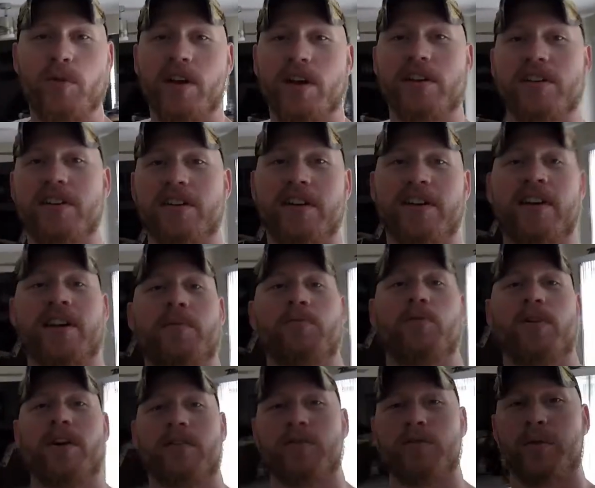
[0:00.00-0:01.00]
we are cooking
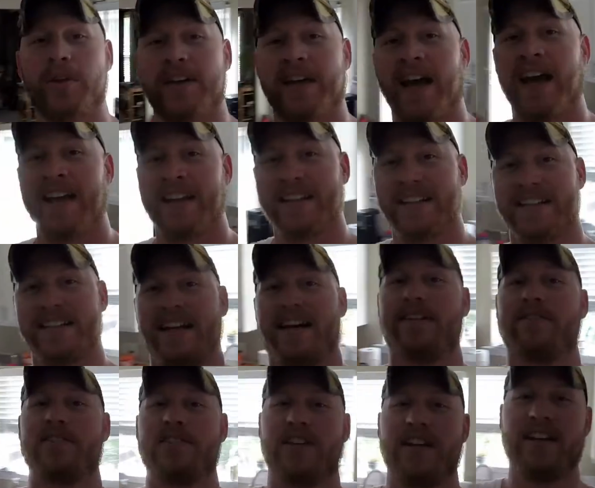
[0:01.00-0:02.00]
up whatever we can to
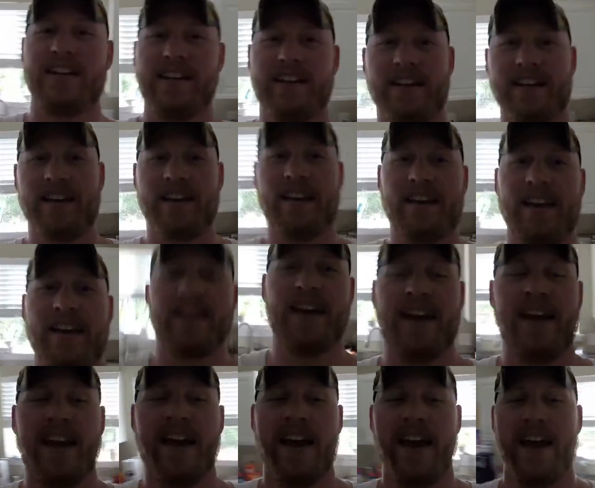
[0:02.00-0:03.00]
salvage it.
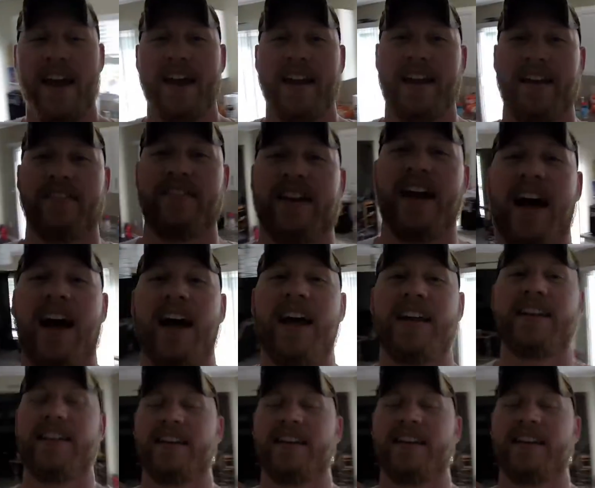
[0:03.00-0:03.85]
And I've got,